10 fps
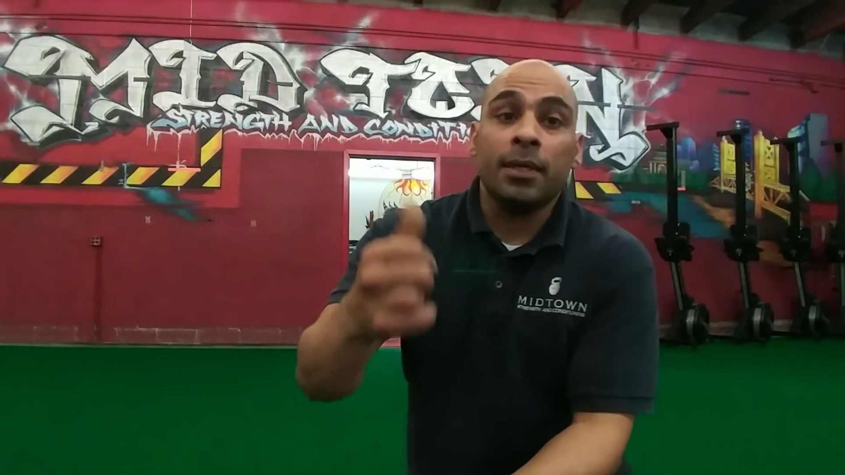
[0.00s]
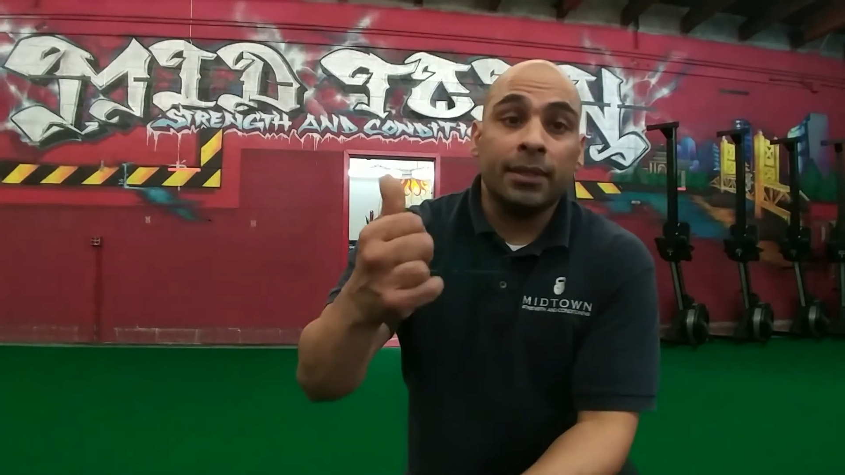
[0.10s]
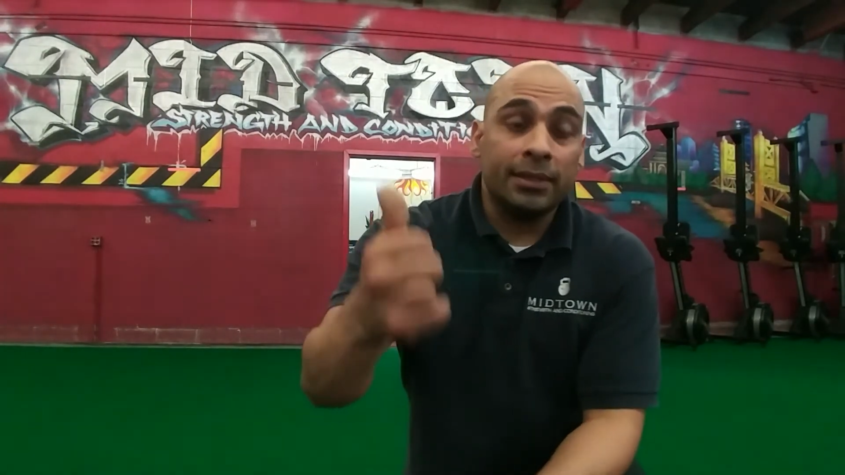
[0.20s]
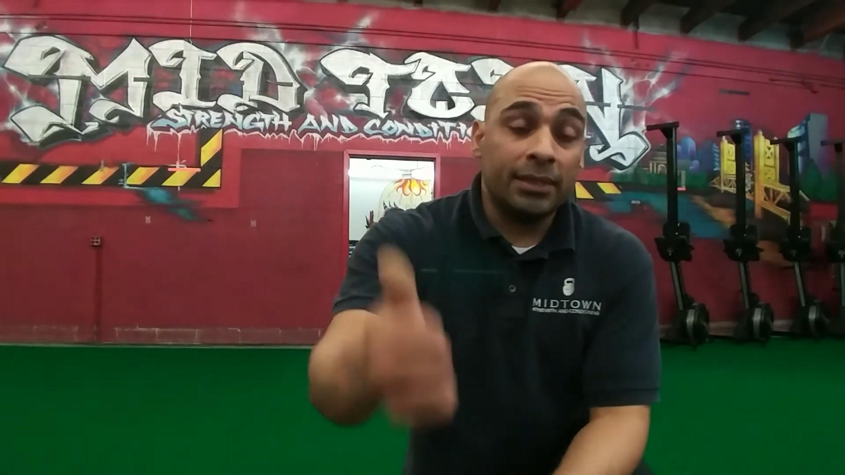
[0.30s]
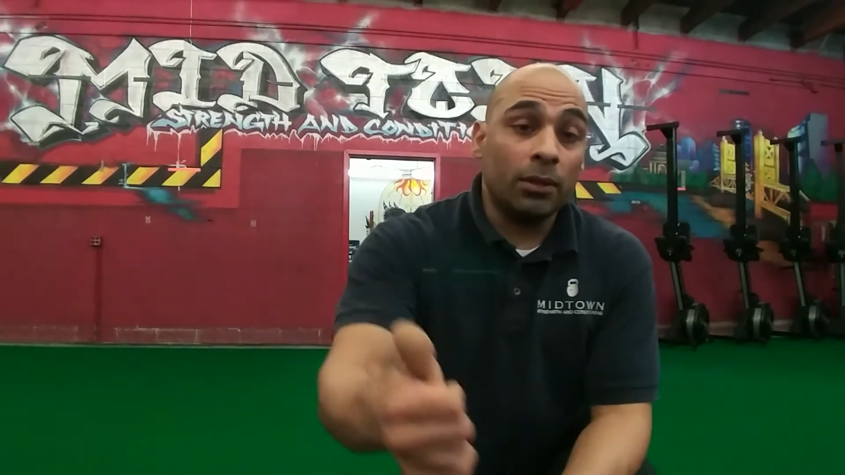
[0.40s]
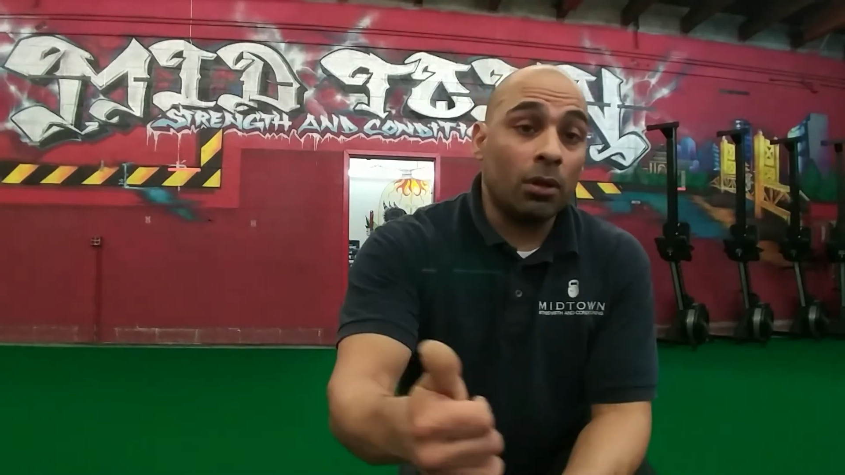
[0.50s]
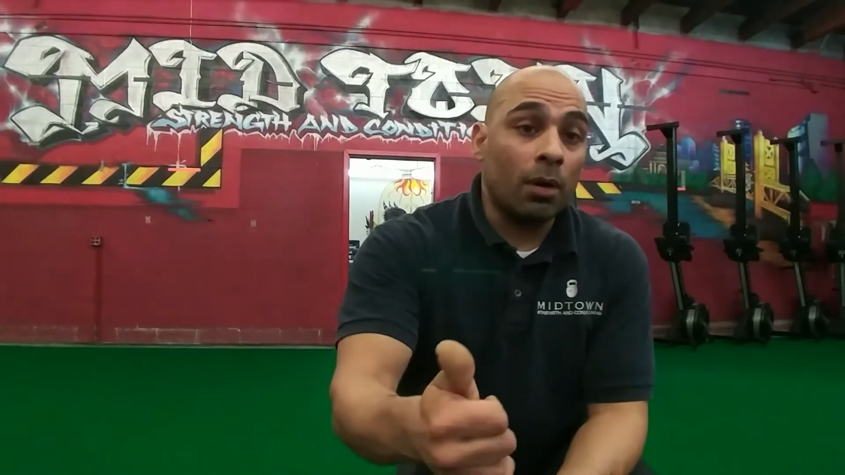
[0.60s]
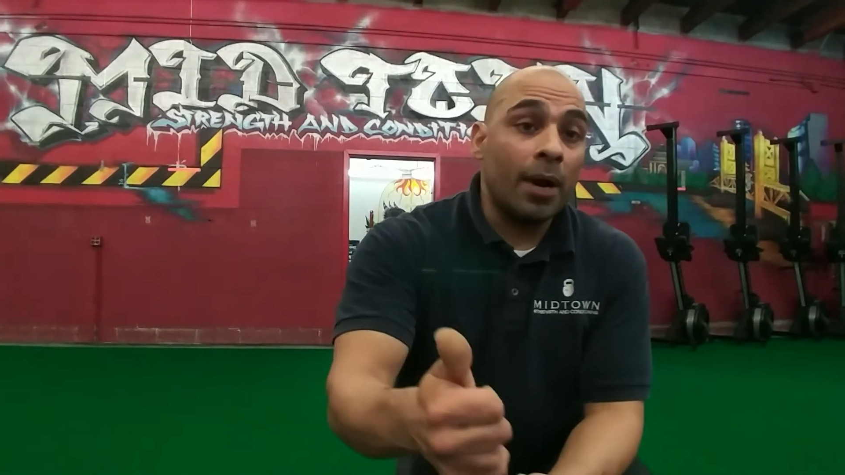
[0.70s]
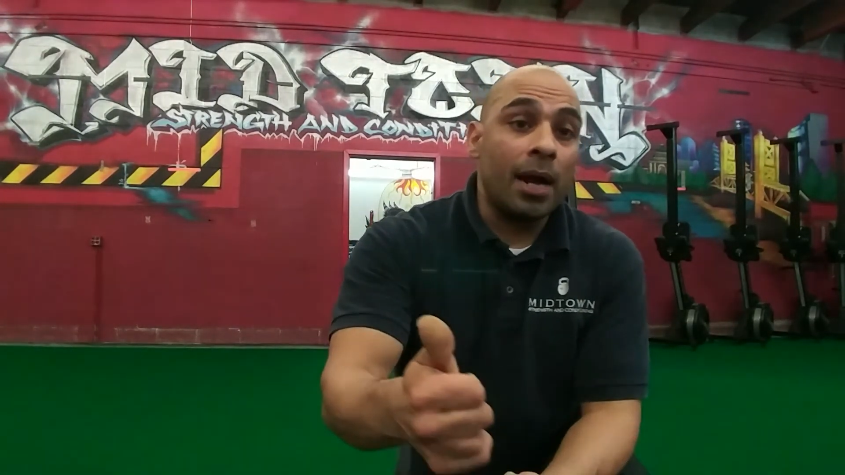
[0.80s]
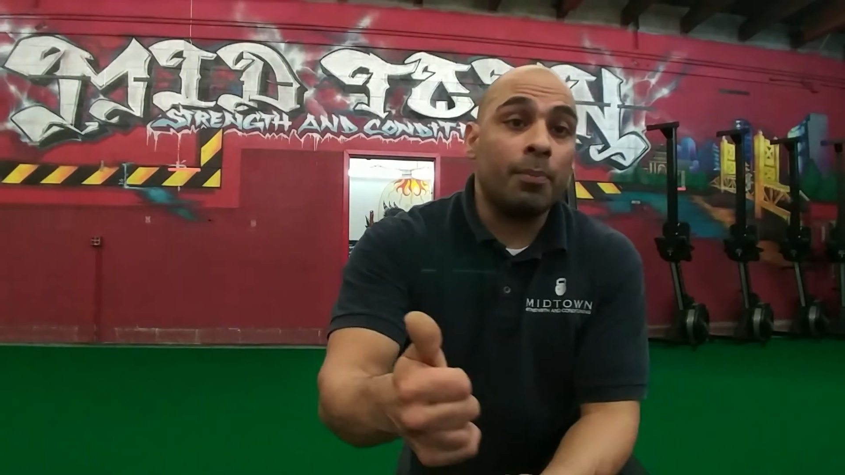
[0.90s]
single
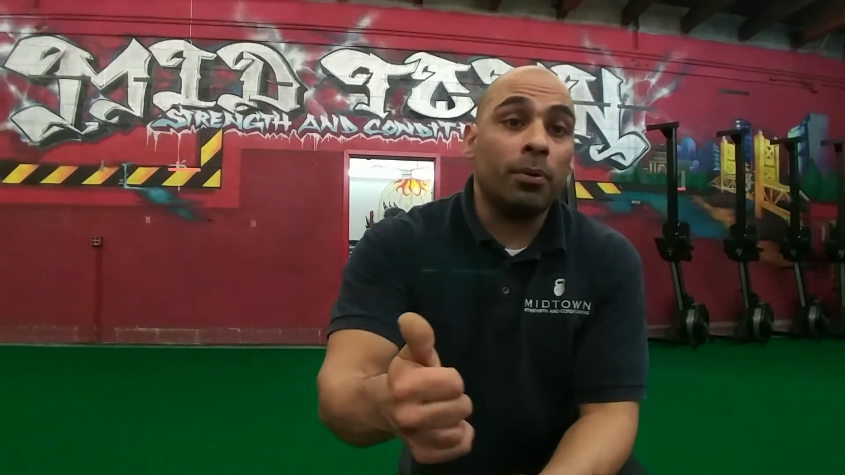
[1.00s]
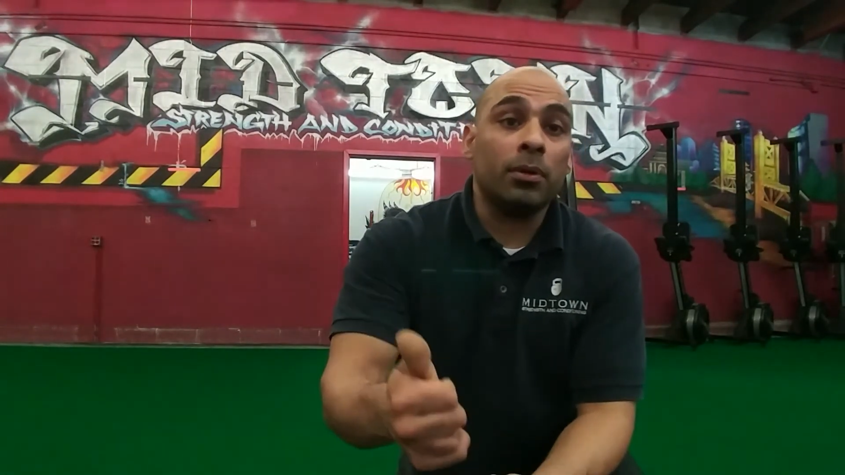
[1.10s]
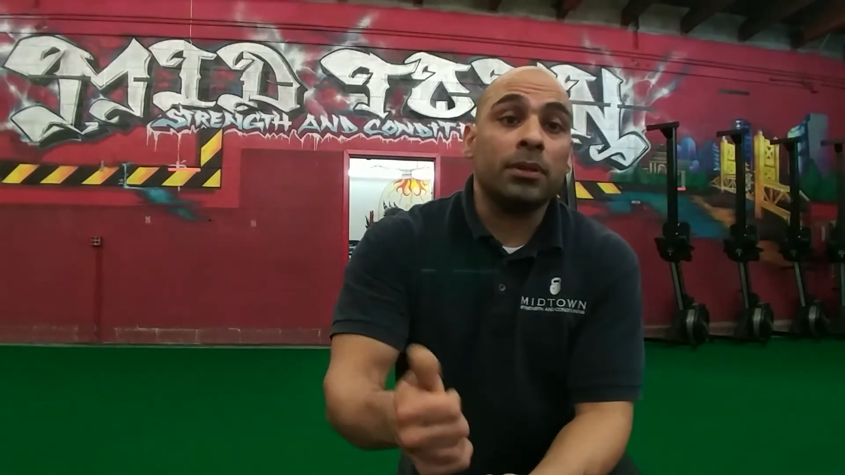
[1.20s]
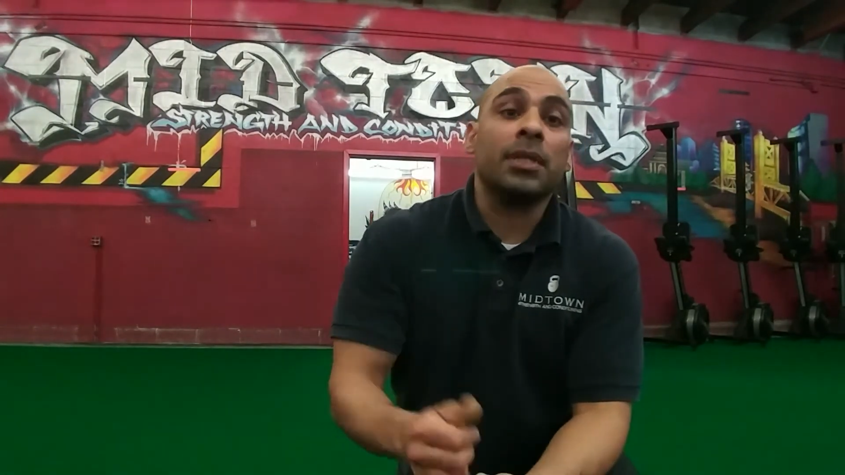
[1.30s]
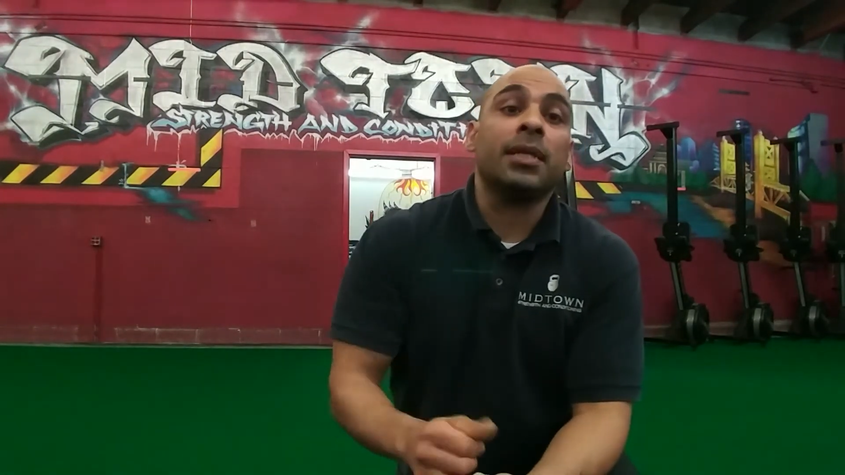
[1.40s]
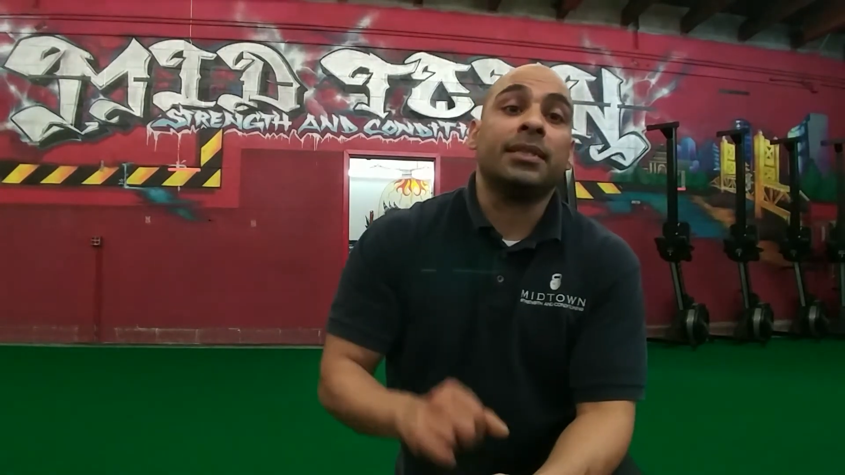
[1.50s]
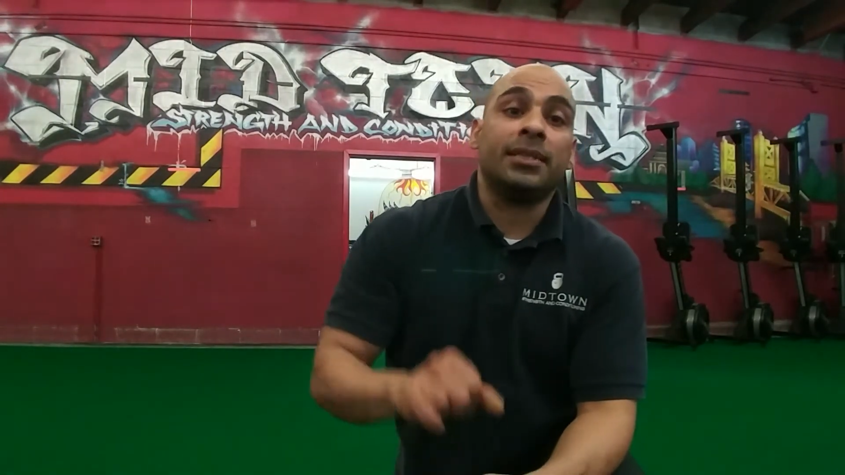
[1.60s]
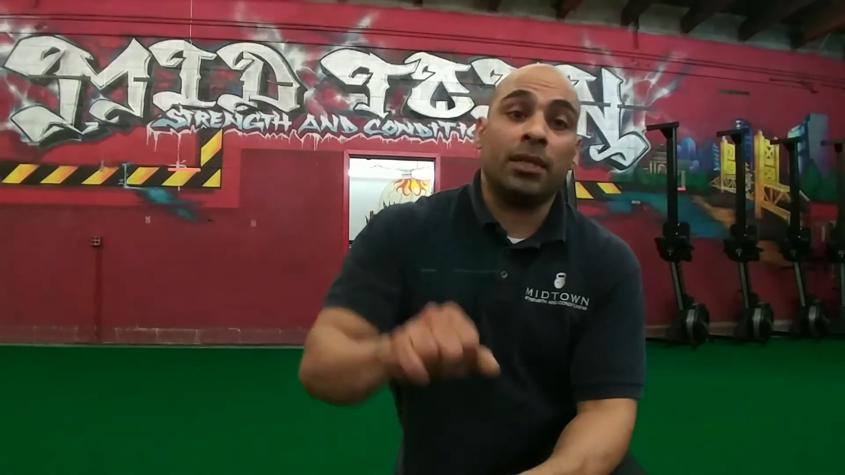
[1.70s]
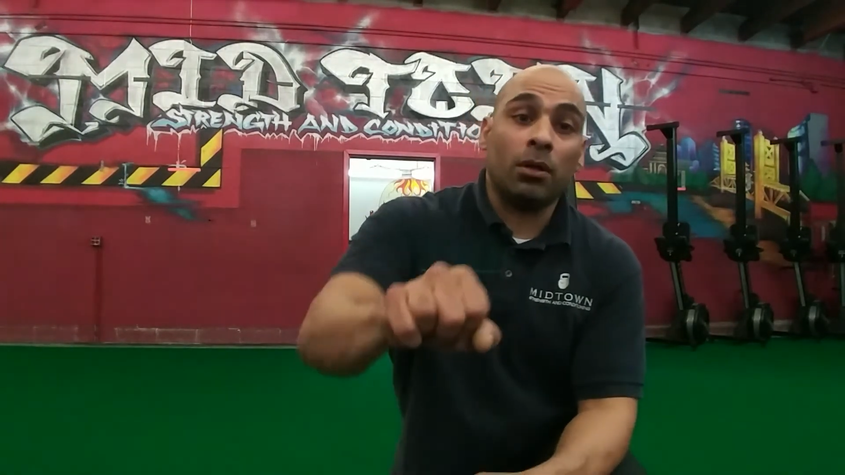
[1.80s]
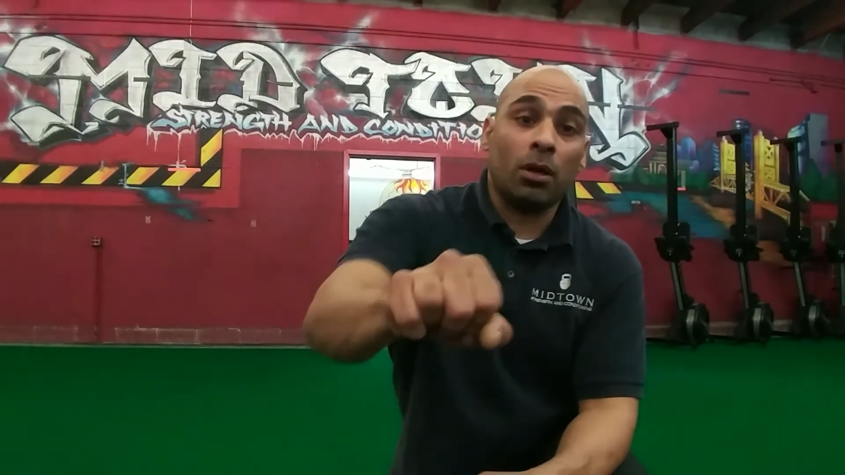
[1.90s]
arm high pulls,
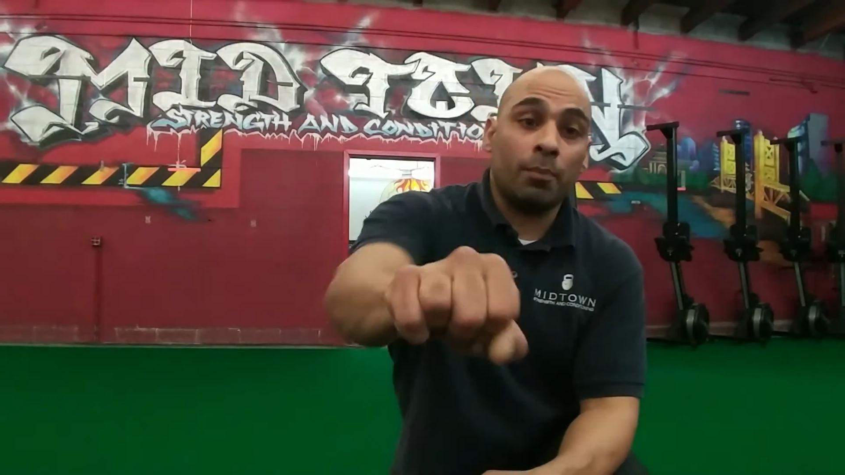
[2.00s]
single arm